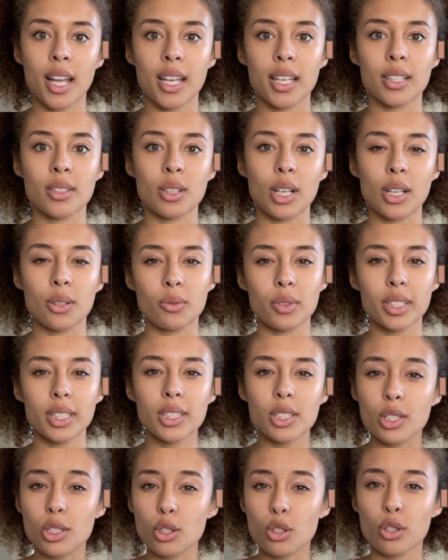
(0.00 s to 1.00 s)
and really
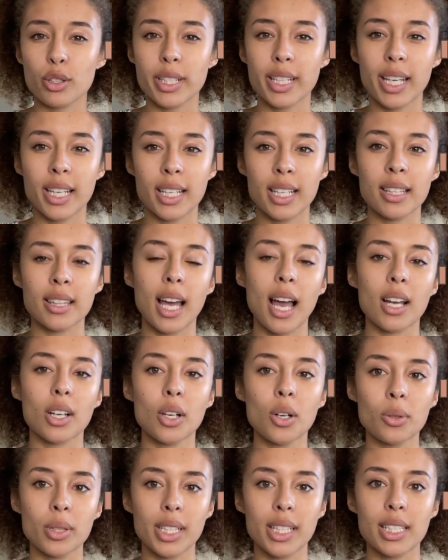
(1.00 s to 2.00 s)
just creating that
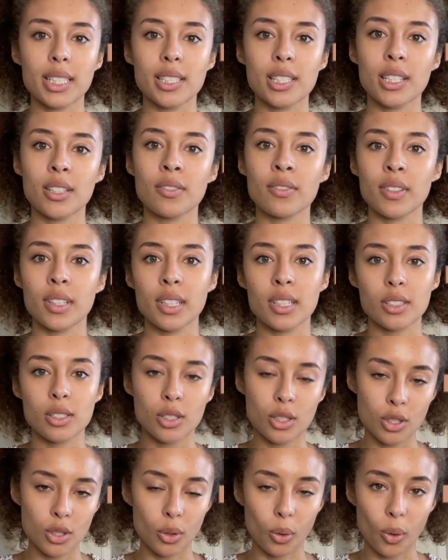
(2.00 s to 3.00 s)
cohesive
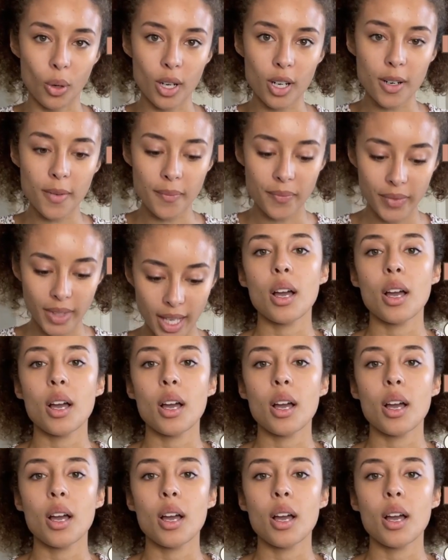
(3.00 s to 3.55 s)
store.